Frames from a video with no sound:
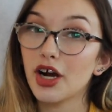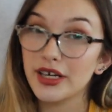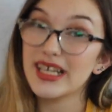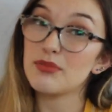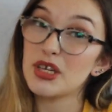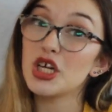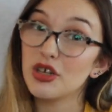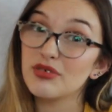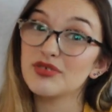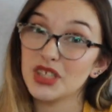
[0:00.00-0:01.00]
are going to be
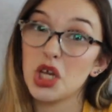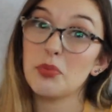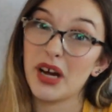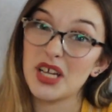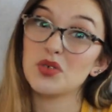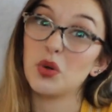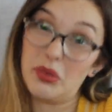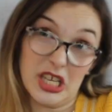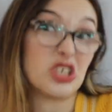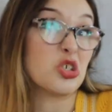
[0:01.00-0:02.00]
here, so you might as well
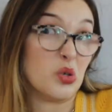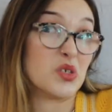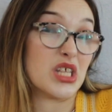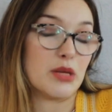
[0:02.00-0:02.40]
be introduced